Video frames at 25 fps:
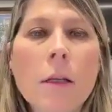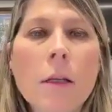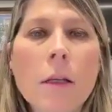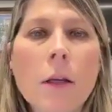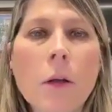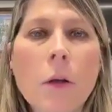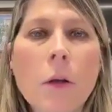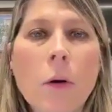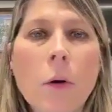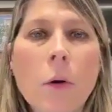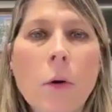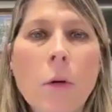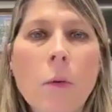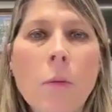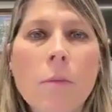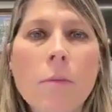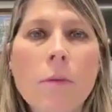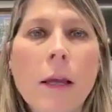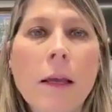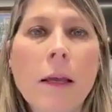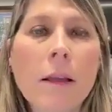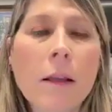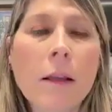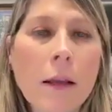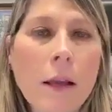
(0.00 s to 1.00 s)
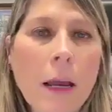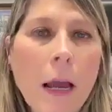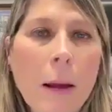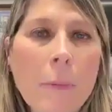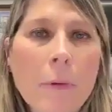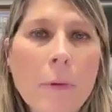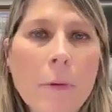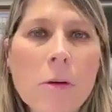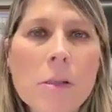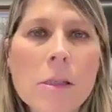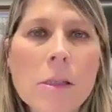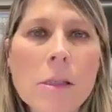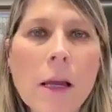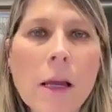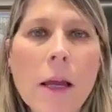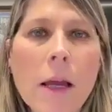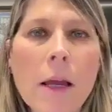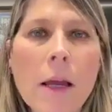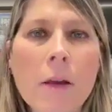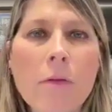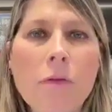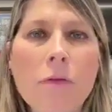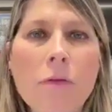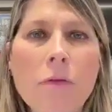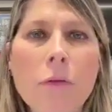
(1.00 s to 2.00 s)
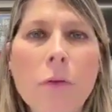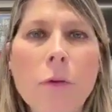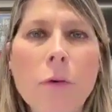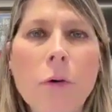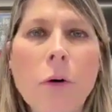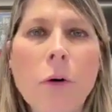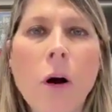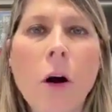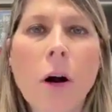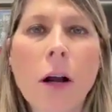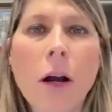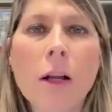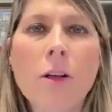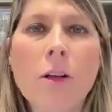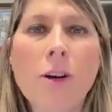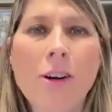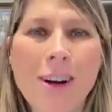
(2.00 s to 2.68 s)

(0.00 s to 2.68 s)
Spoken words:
they kept on saying through Kogat.